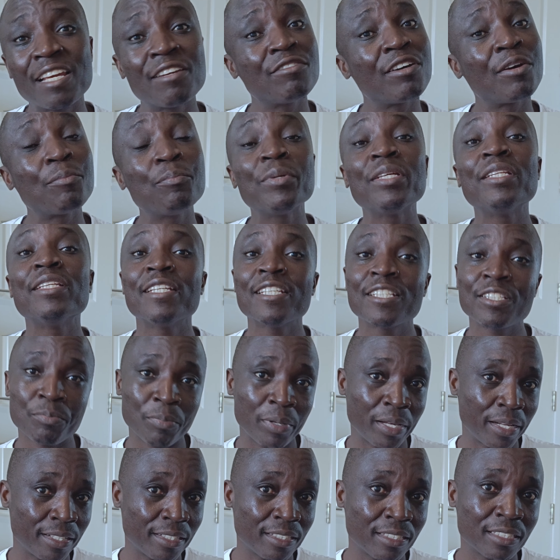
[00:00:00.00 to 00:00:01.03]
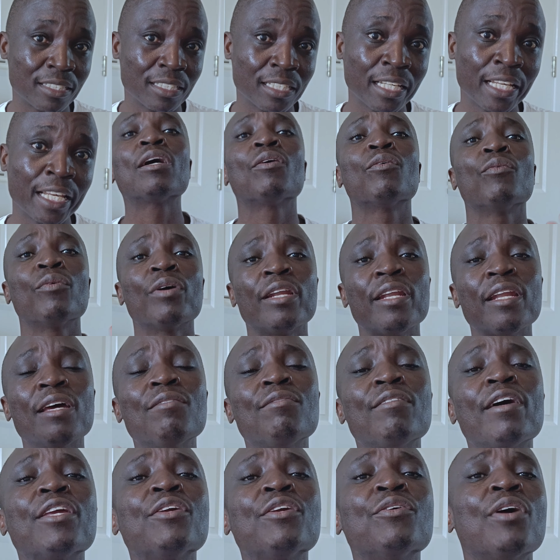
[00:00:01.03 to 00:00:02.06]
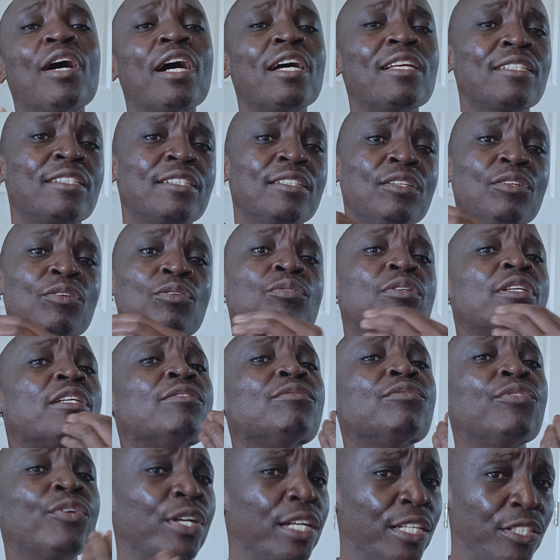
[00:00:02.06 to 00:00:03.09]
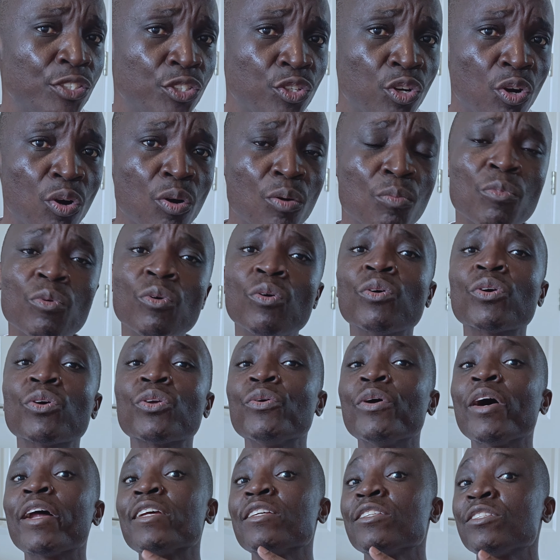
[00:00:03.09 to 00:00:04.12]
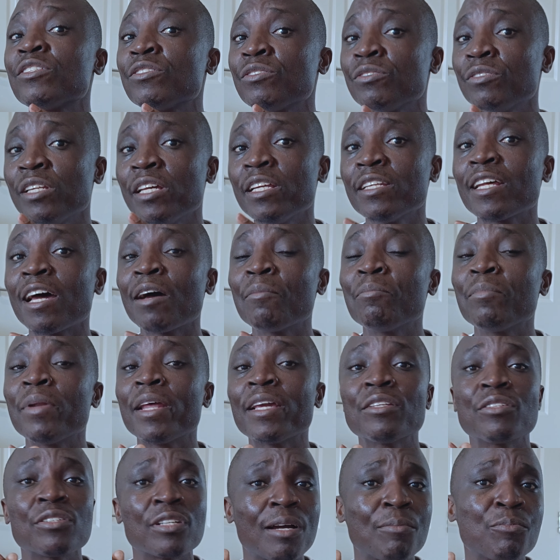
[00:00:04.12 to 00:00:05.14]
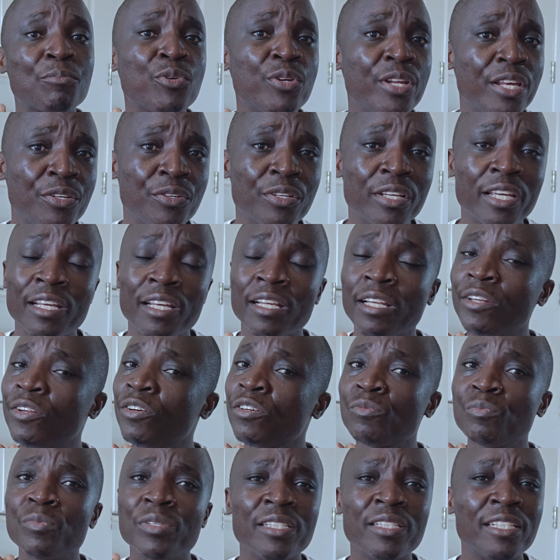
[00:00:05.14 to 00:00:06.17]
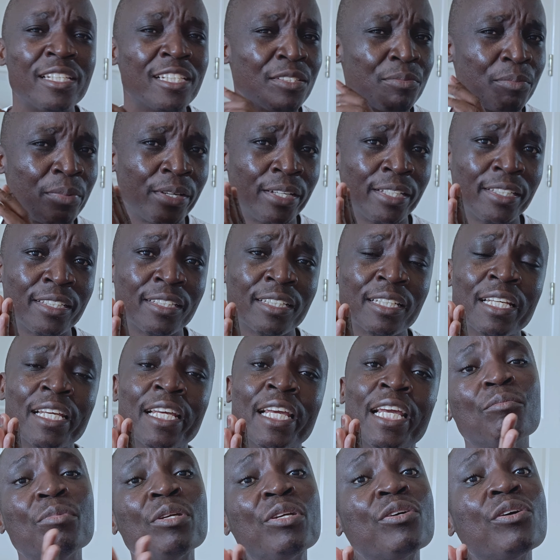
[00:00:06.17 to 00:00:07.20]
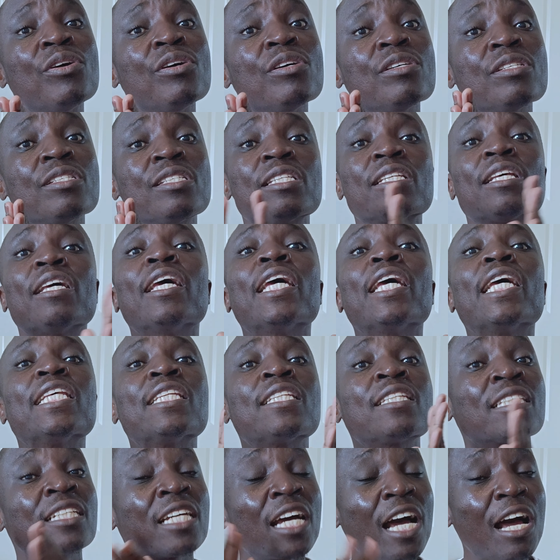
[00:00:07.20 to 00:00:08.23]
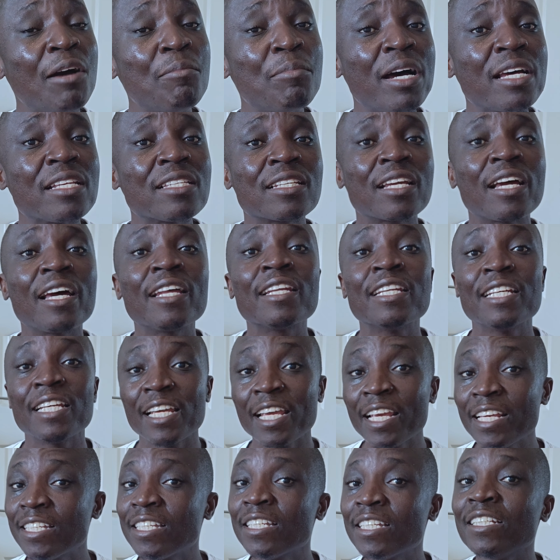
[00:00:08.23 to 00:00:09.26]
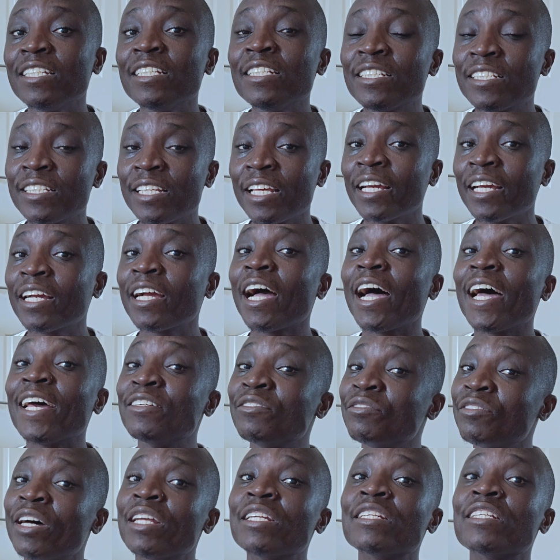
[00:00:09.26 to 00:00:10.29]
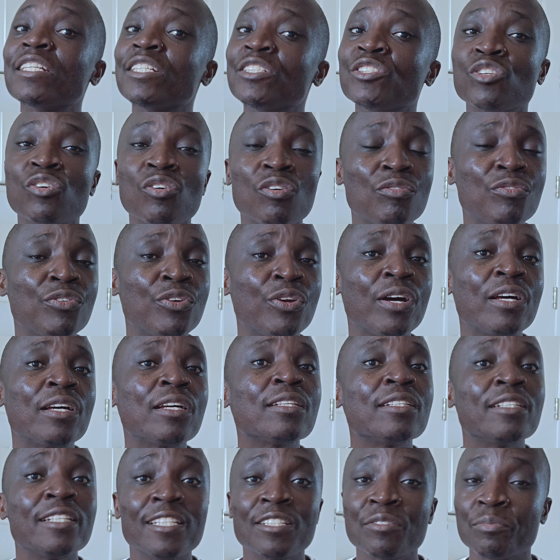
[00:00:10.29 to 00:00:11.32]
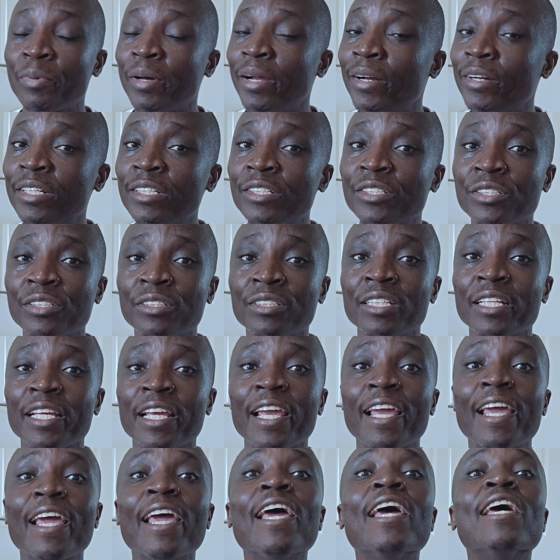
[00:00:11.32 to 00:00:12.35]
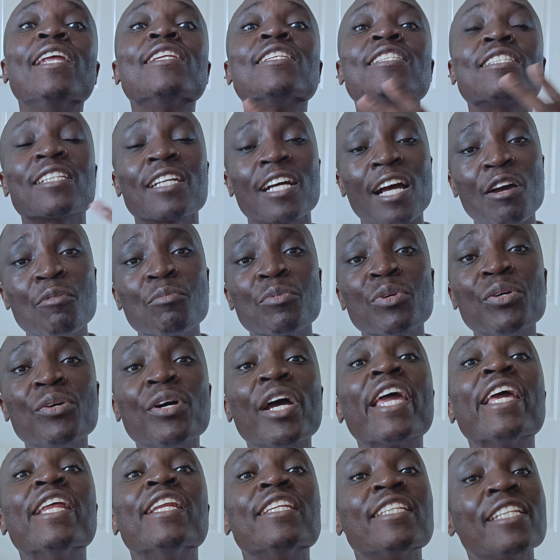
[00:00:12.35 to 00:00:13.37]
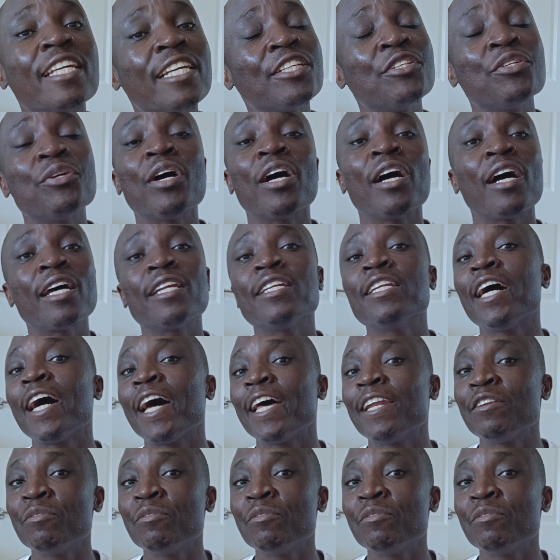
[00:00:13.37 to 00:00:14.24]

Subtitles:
never be desperate. Whenever you are looking for a job or you are a student applying to come to the UK, don't be desperate, because scammers can easily take advantage of your desperation and scam you and take your hand.